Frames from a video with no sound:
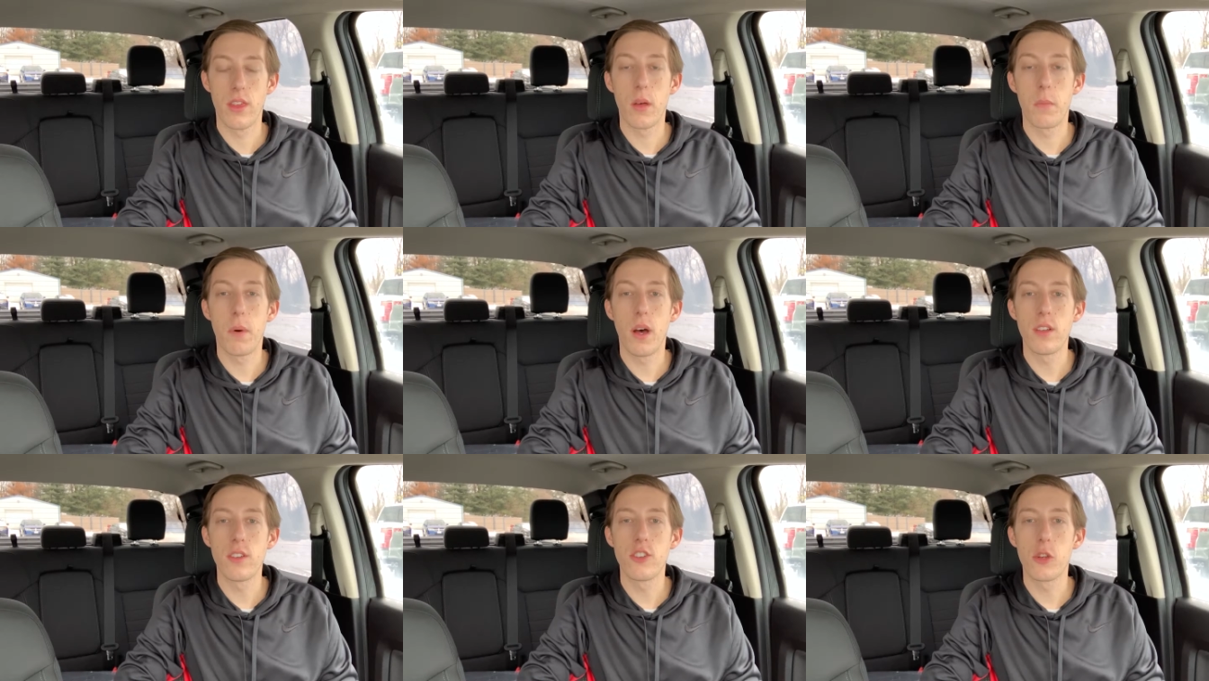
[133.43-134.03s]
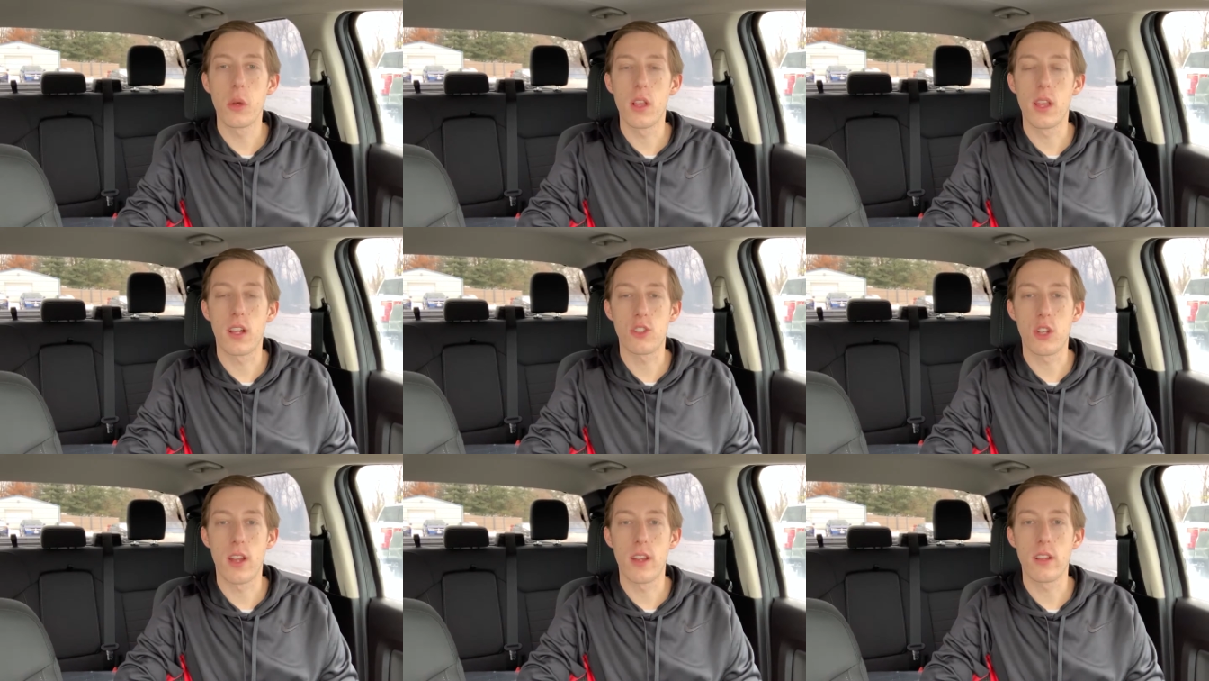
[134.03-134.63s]
The button to
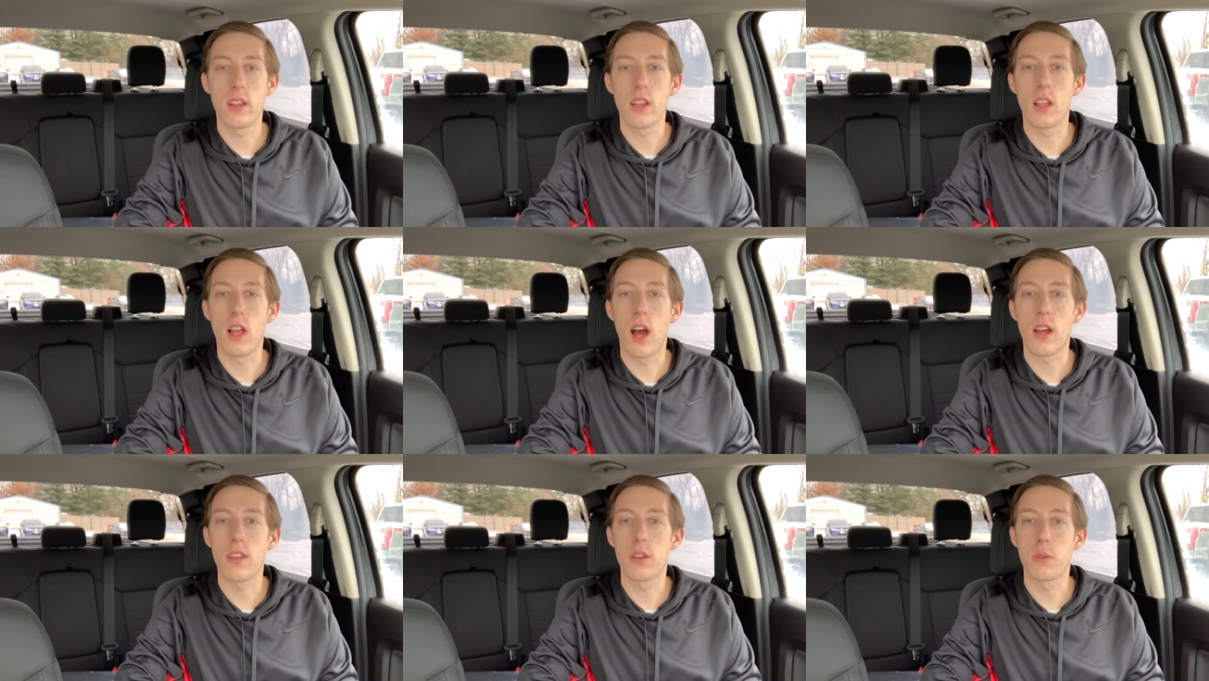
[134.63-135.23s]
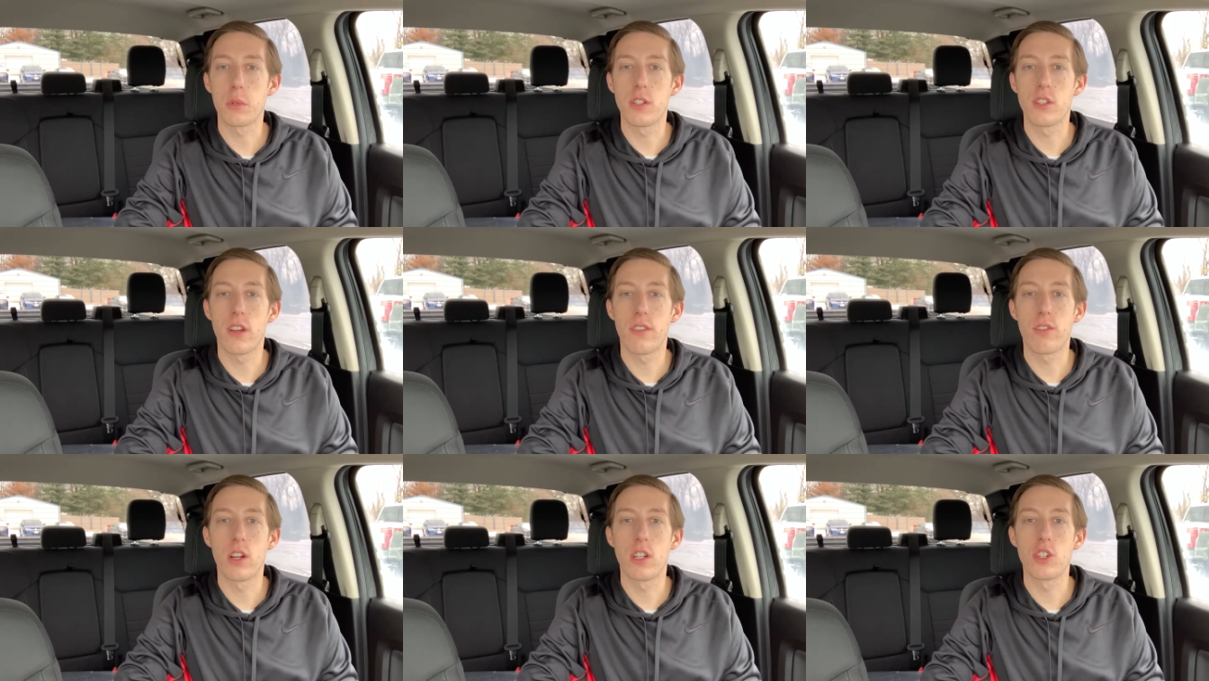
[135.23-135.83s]
electronically lock the rear
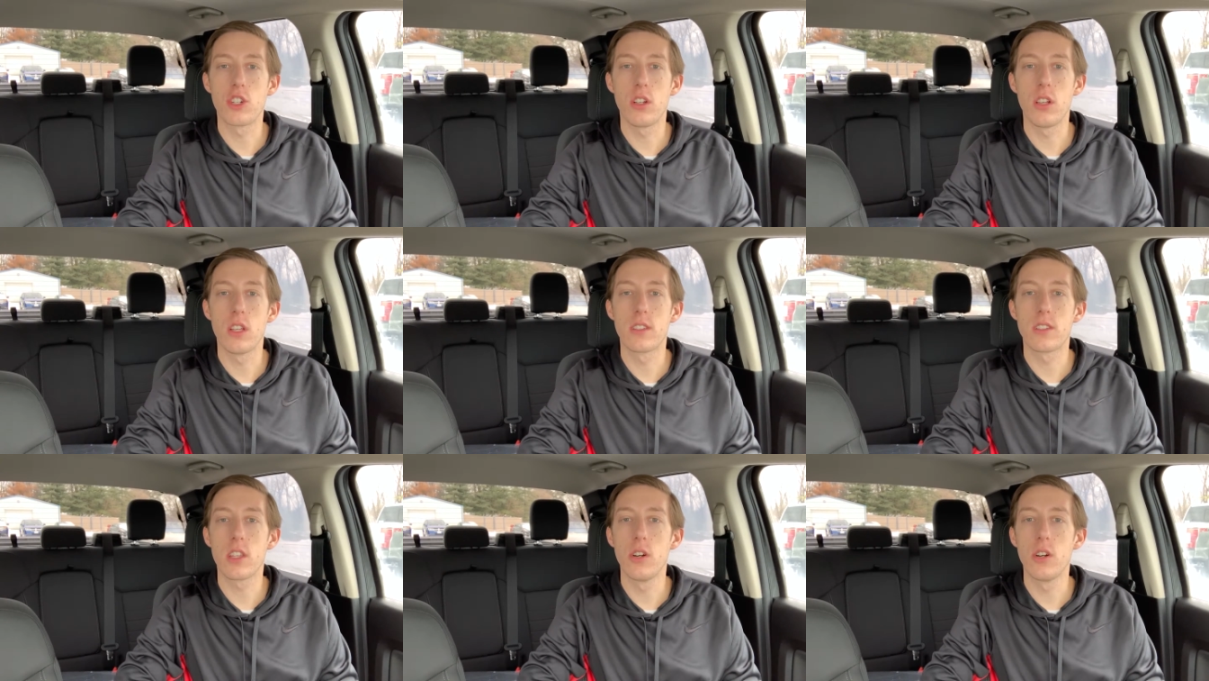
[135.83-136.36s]
differential is